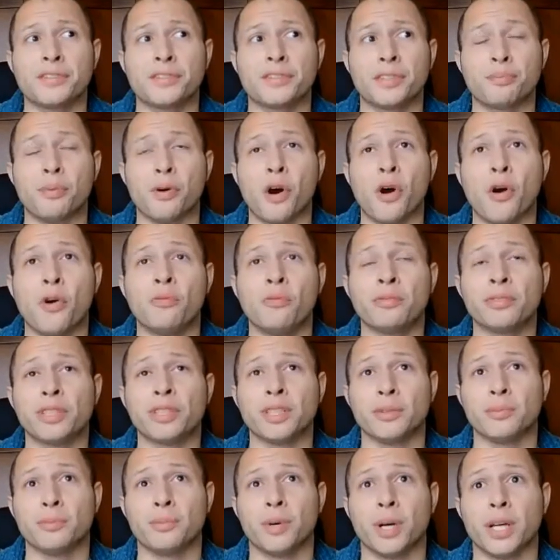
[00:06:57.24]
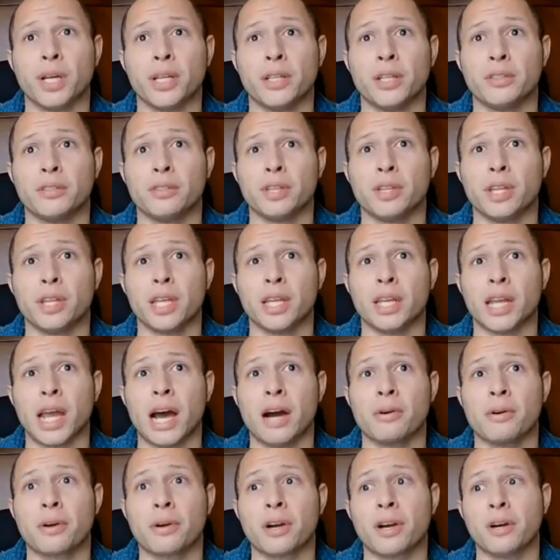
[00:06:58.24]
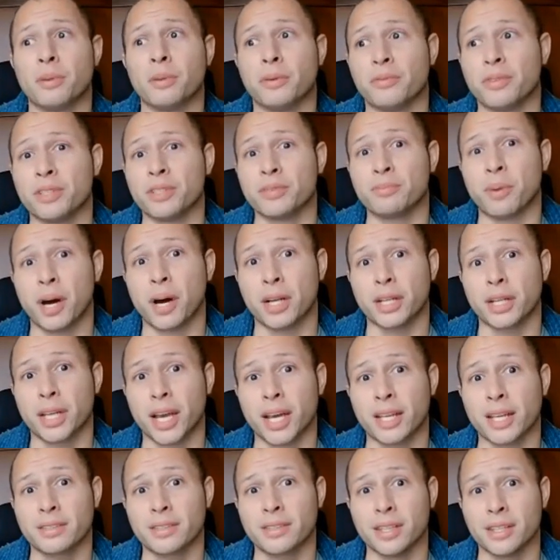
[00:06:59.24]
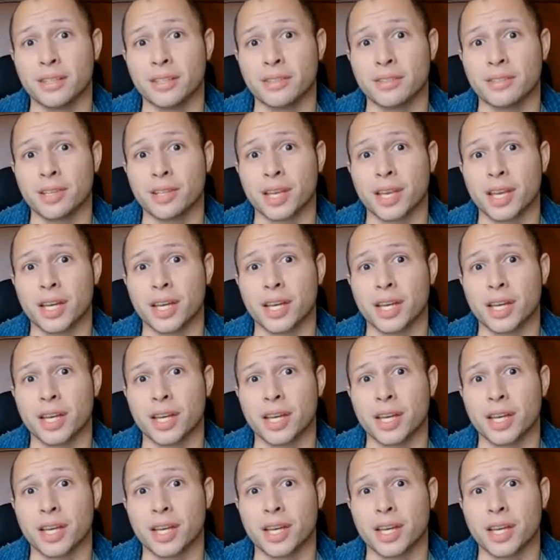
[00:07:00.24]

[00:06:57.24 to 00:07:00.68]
And that's hopefully what an outcome of this podcast is.